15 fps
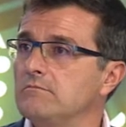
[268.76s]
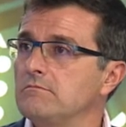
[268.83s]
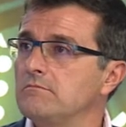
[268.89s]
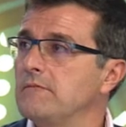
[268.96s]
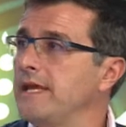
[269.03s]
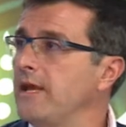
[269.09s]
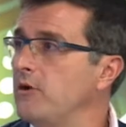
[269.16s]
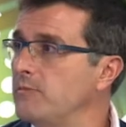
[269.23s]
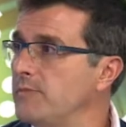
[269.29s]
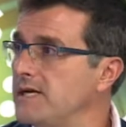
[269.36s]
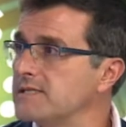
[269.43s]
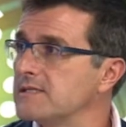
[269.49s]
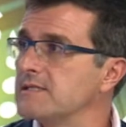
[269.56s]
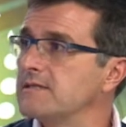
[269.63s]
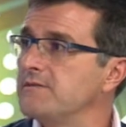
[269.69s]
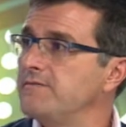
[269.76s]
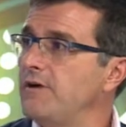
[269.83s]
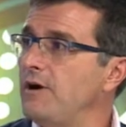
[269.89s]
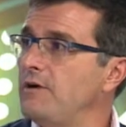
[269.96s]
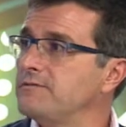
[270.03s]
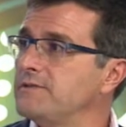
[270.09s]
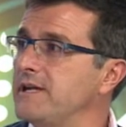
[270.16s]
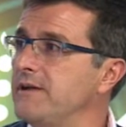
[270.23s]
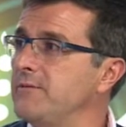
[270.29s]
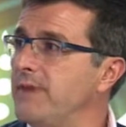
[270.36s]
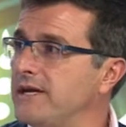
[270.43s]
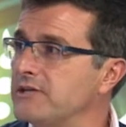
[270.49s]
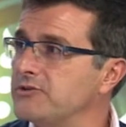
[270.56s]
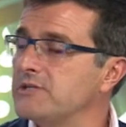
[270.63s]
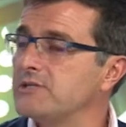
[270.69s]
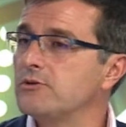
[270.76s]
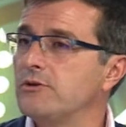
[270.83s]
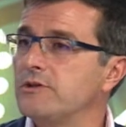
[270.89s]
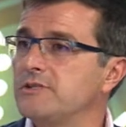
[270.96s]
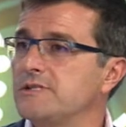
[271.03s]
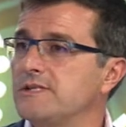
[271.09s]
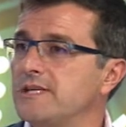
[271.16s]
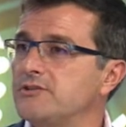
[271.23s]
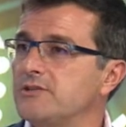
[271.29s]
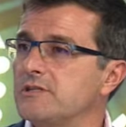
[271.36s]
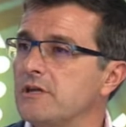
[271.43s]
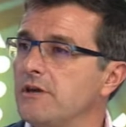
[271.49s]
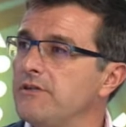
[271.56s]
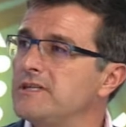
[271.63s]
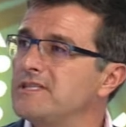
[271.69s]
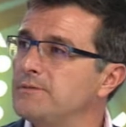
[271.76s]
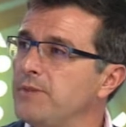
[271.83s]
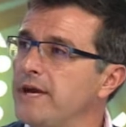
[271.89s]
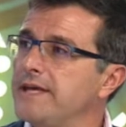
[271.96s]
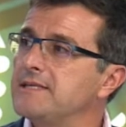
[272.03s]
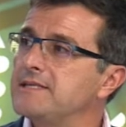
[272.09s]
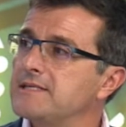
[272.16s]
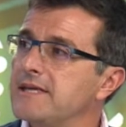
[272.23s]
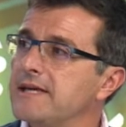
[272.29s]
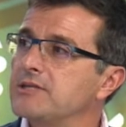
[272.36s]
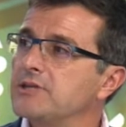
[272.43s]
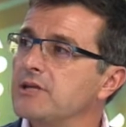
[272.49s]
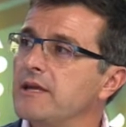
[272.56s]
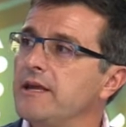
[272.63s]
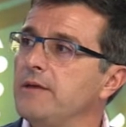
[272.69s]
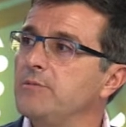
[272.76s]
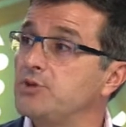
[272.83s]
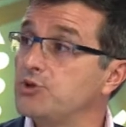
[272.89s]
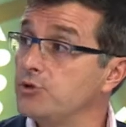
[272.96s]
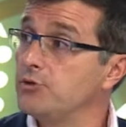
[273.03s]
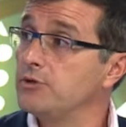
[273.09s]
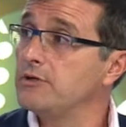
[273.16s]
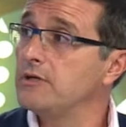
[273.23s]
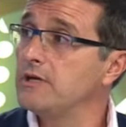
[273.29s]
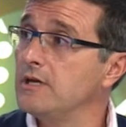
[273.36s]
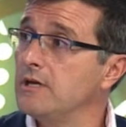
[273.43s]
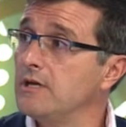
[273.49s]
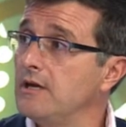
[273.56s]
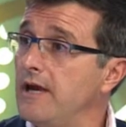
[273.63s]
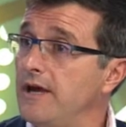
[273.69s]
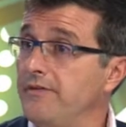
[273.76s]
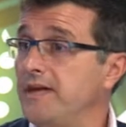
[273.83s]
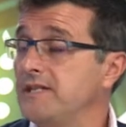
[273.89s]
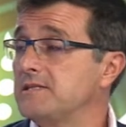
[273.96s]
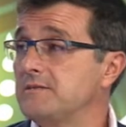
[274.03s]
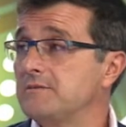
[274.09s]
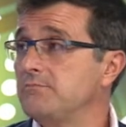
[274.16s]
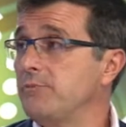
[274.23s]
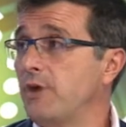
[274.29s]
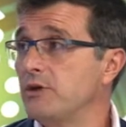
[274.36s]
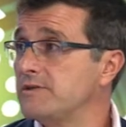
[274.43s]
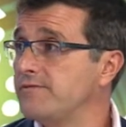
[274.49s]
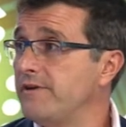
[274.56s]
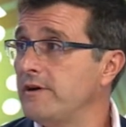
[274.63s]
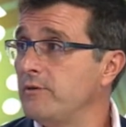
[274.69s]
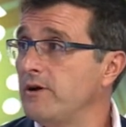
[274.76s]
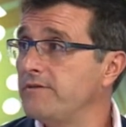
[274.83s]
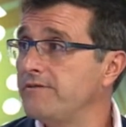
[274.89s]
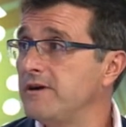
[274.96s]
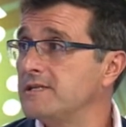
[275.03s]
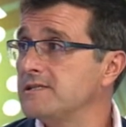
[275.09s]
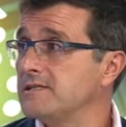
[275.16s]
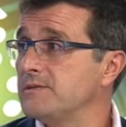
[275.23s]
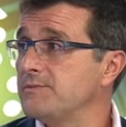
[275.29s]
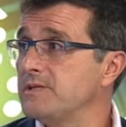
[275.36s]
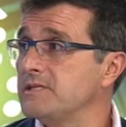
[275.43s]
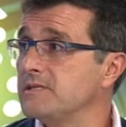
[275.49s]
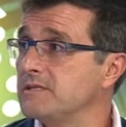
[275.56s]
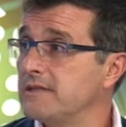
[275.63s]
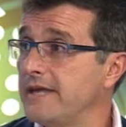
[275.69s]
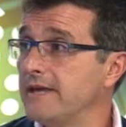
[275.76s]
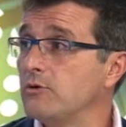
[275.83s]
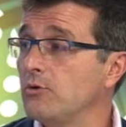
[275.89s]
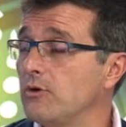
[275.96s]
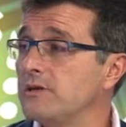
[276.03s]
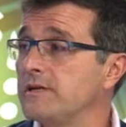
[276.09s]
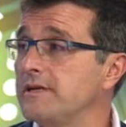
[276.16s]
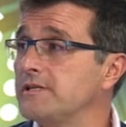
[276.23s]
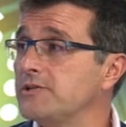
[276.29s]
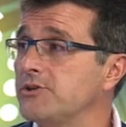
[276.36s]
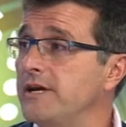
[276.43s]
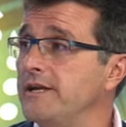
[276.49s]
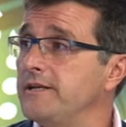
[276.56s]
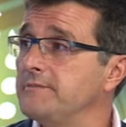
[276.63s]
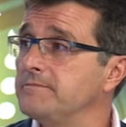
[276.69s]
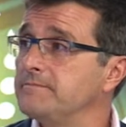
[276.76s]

Elon Musk is involved in battery storage, etc. So the debate has actually matured, and that bodes very well for us as a business headquartered in Australia.